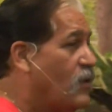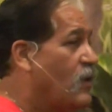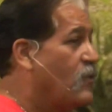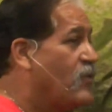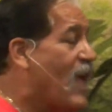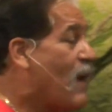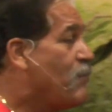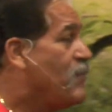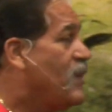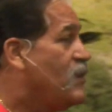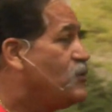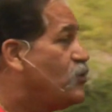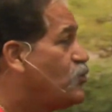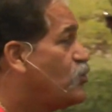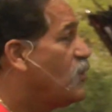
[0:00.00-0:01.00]
that means
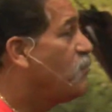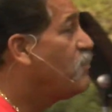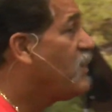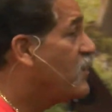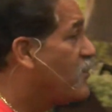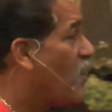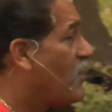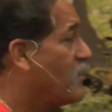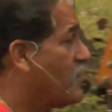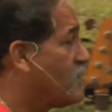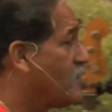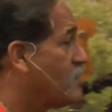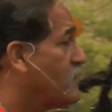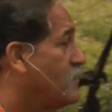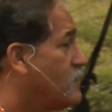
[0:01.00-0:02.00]
you shouldn't be in
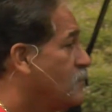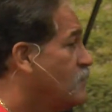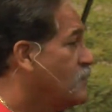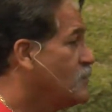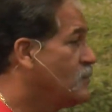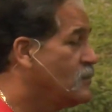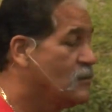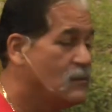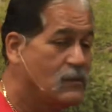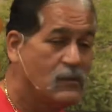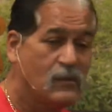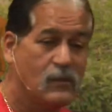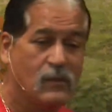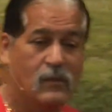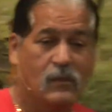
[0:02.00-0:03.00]
darkness.
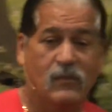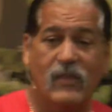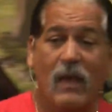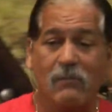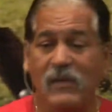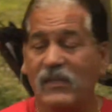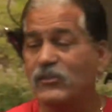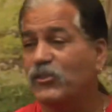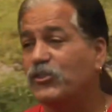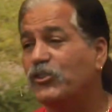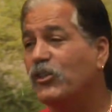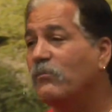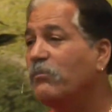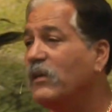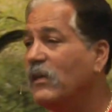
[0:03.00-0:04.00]
That means you
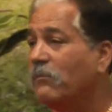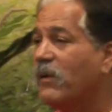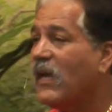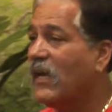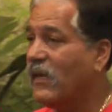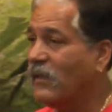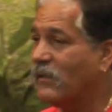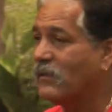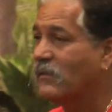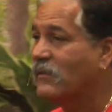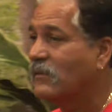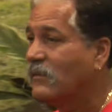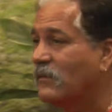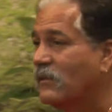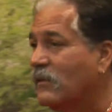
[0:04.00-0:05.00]
shouldn't be in pain.
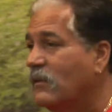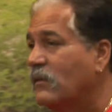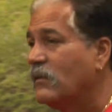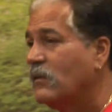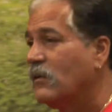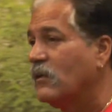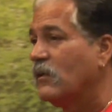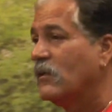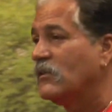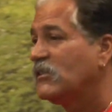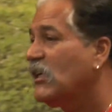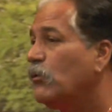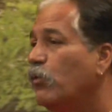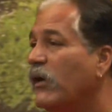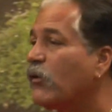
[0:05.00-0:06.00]

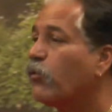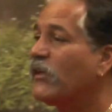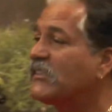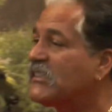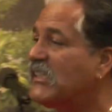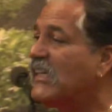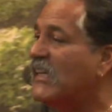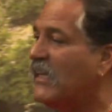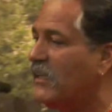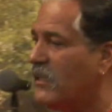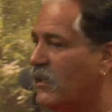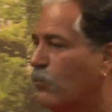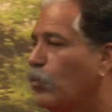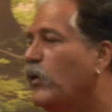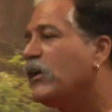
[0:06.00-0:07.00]
See, we quit seeking
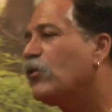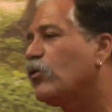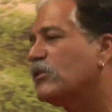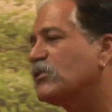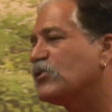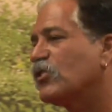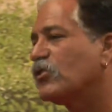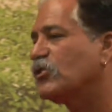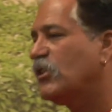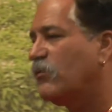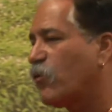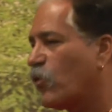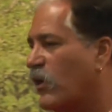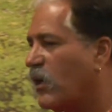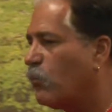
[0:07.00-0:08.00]
Him, we quit searching
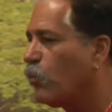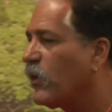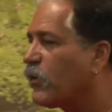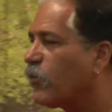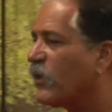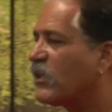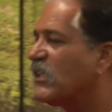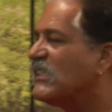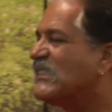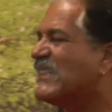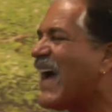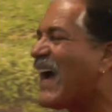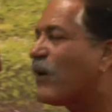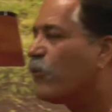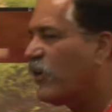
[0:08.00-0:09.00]
for Him, we quit
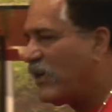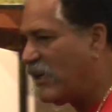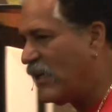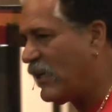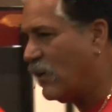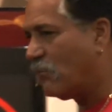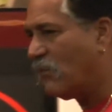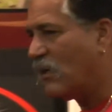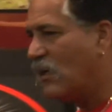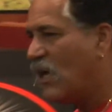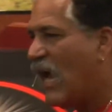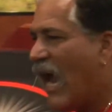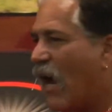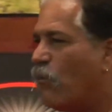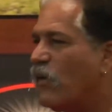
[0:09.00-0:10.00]
desiring Him,
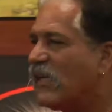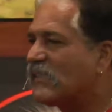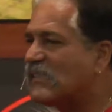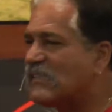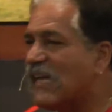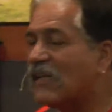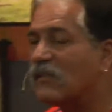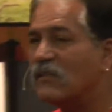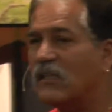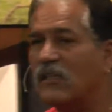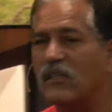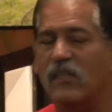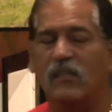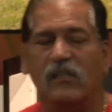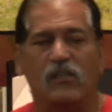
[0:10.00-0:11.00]
yeah. and we have settled in
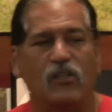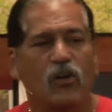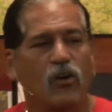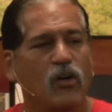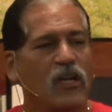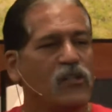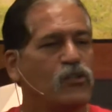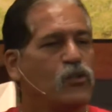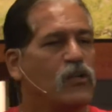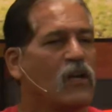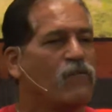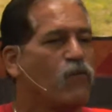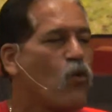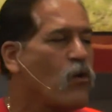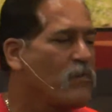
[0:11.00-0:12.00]
into
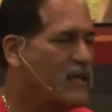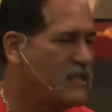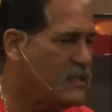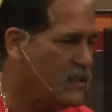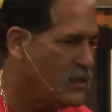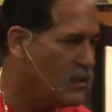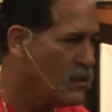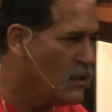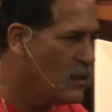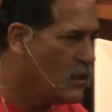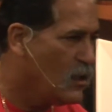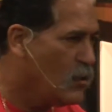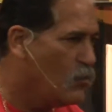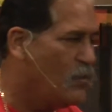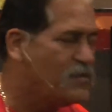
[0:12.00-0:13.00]
conformity.
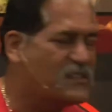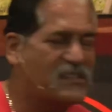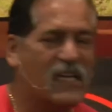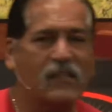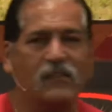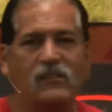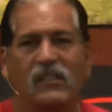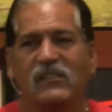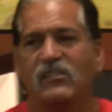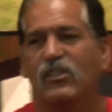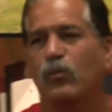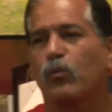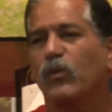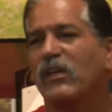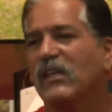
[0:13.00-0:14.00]
We've settled into
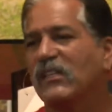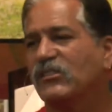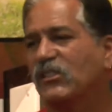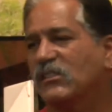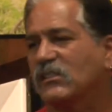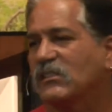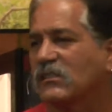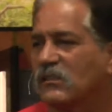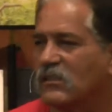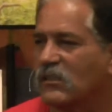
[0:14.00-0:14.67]
religious